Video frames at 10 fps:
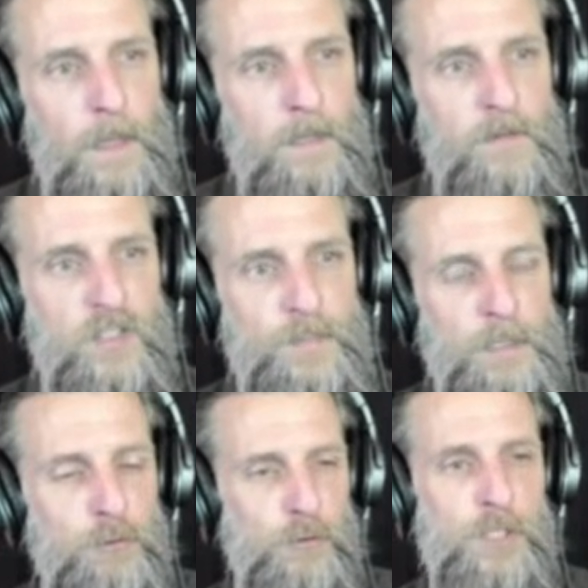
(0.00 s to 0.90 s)
The
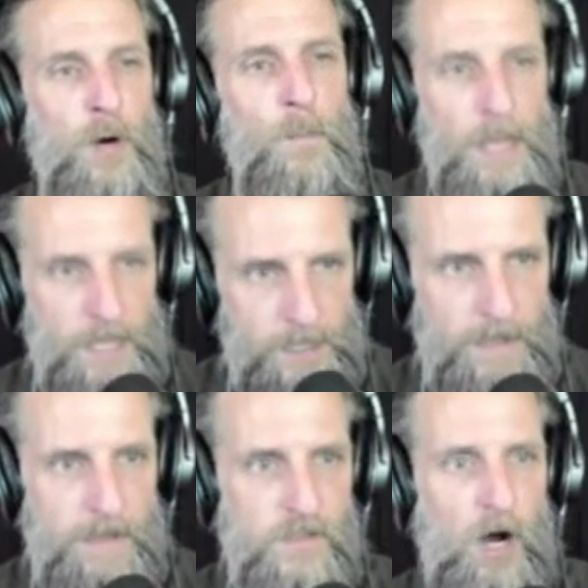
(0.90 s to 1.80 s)
spiritual domain
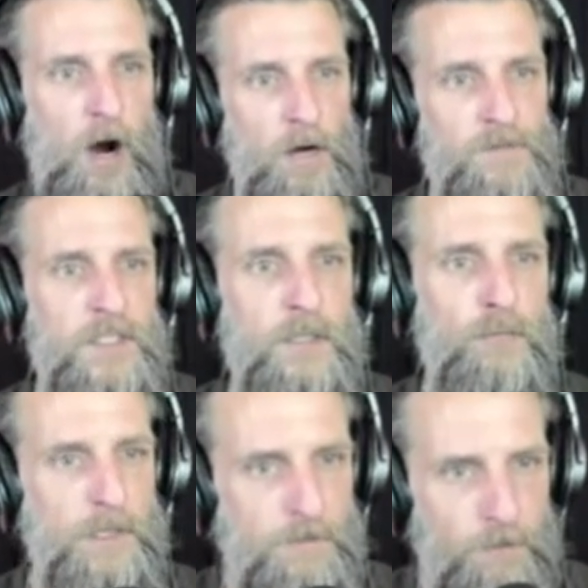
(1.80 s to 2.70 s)
is often
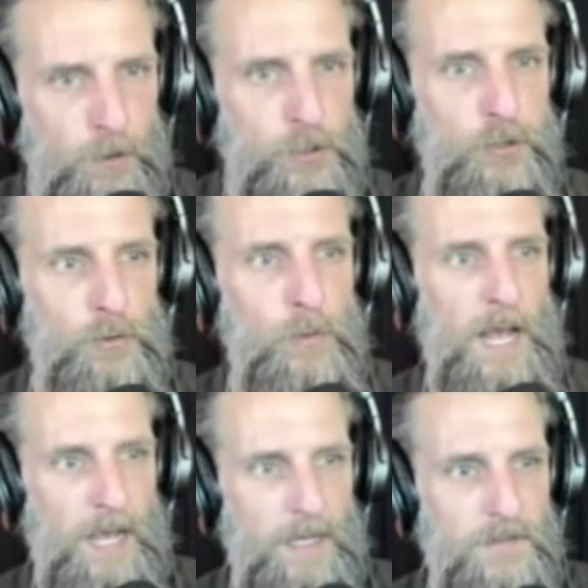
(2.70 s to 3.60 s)
referred to
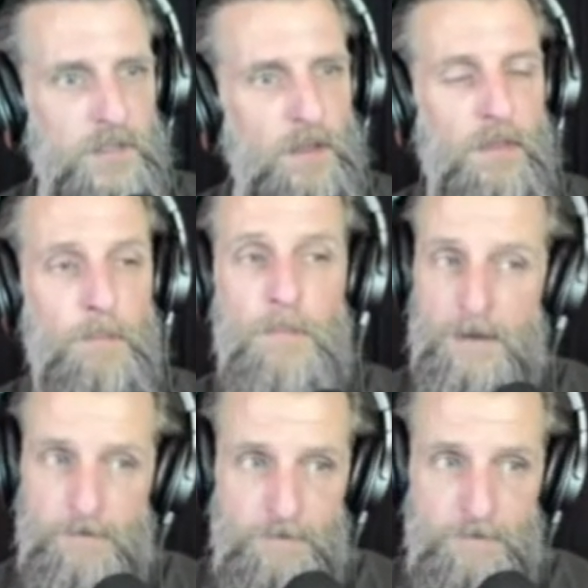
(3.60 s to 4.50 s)
as the
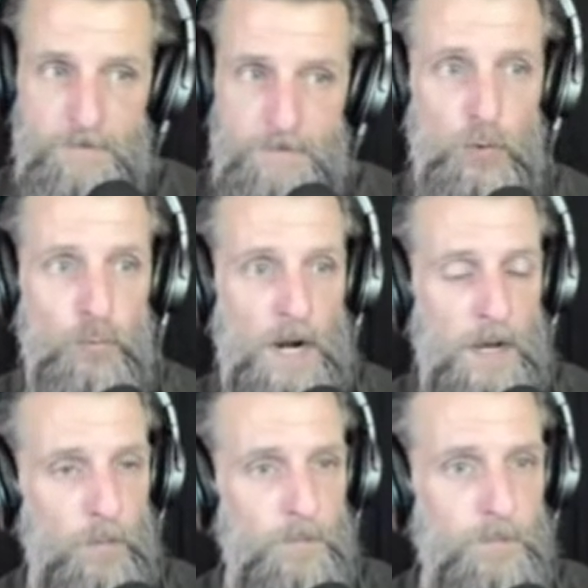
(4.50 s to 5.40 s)
metaphysical
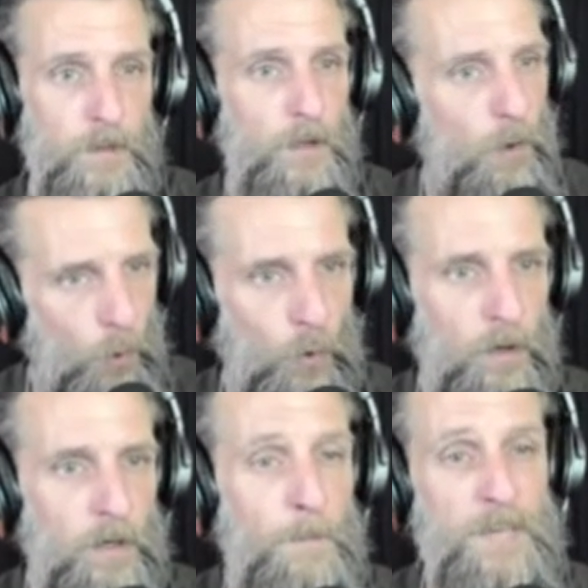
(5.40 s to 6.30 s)
realm
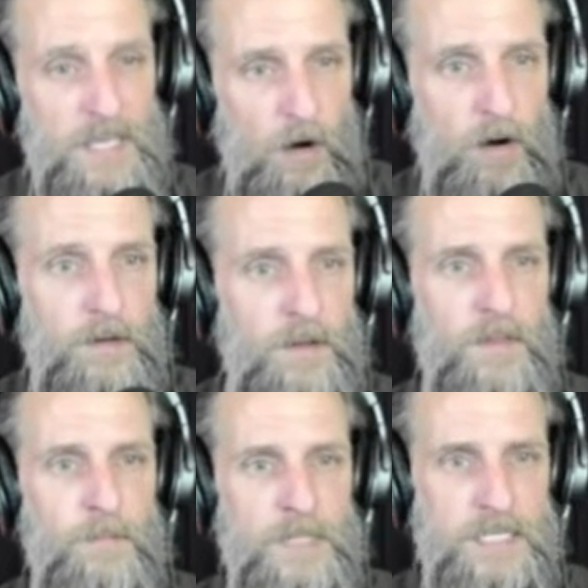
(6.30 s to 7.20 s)
or beyond
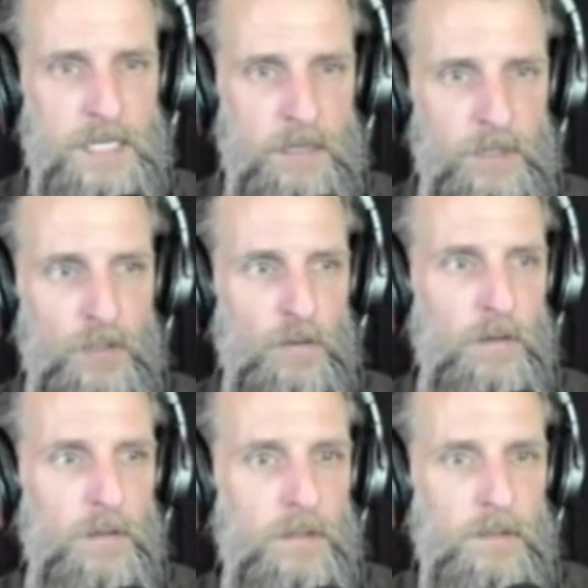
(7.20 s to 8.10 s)
the material
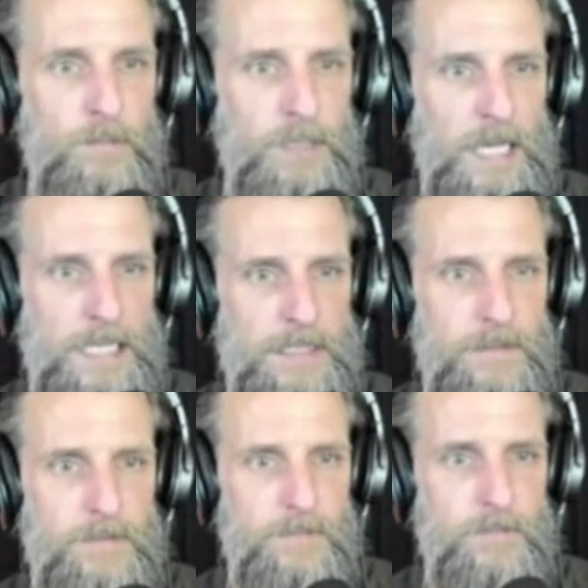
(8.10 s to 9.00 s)

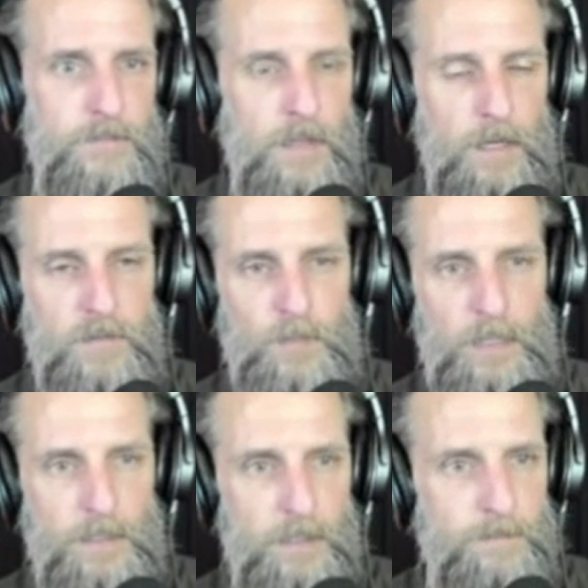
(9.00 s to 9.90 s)
plane, not
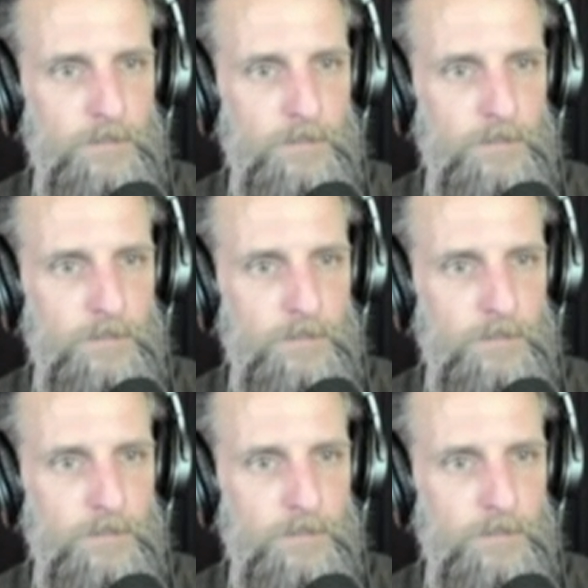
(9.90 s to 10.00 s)
spelling here,